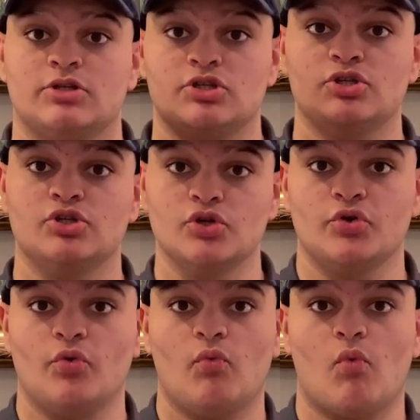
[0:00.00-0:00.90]
do
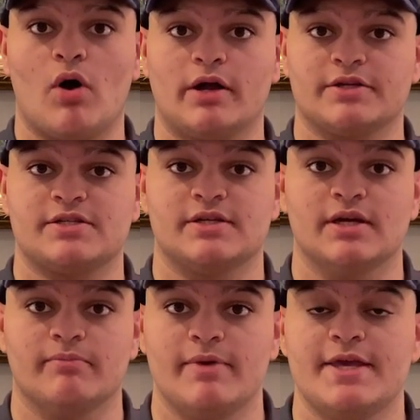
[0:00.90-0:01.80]
you want
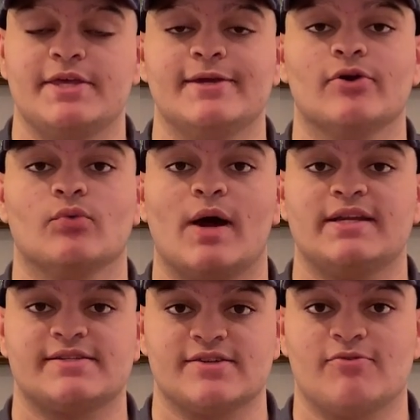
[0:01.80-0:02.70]
to make your
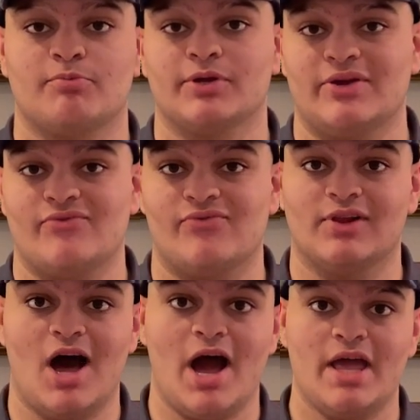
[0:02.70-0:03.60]
Wright Stuff plane
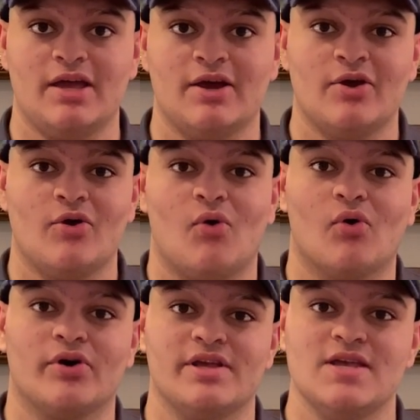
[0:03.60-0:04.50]
fly
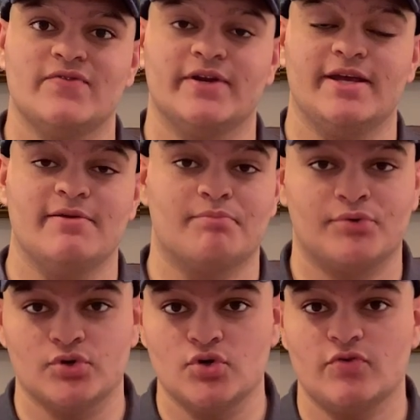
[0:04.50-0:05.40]
or even
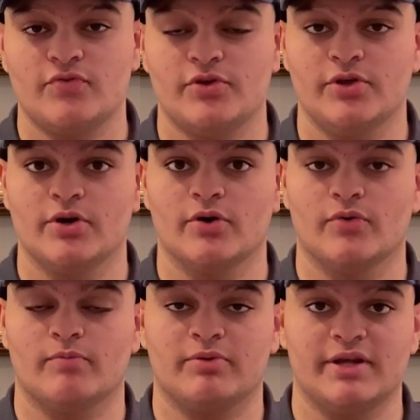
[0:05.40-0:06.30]
improve
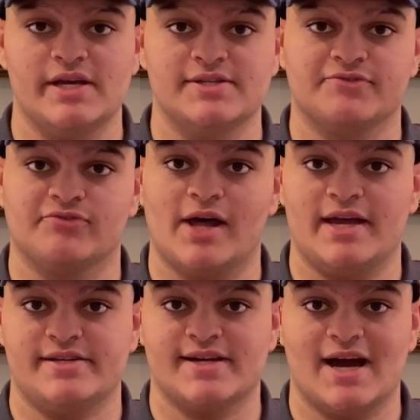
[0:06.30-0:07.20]
your plane's
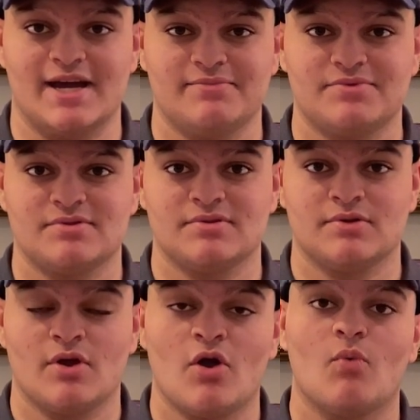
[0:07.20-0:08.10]
flight times?
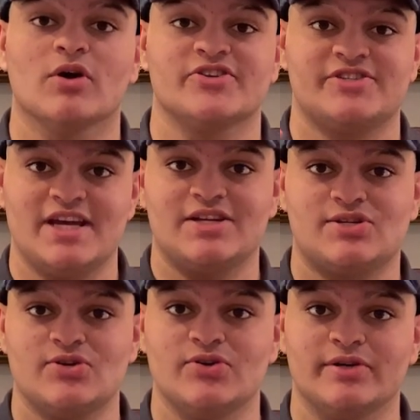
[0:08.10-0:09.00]
Well, stay
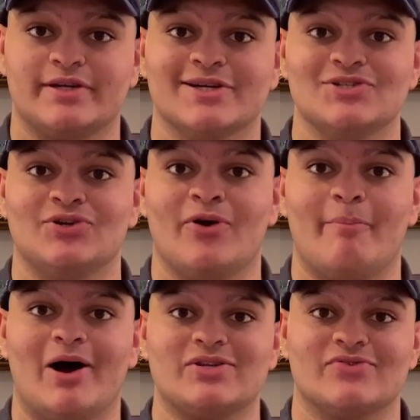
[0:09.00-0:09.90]
tuned because you're
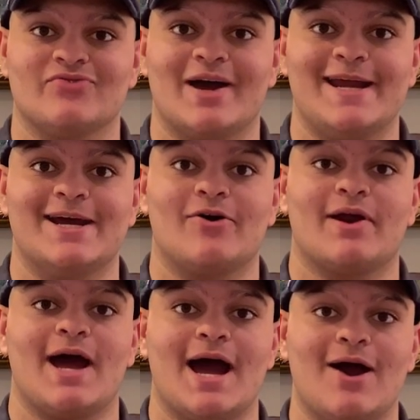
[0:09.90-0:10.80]
about to find out
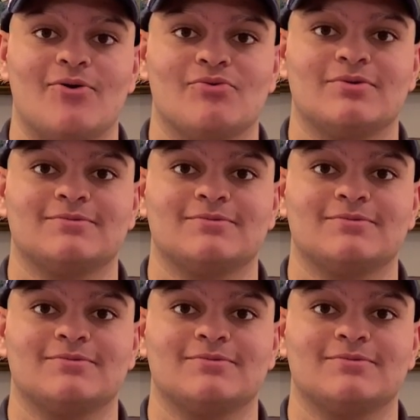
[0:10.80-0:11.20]
how.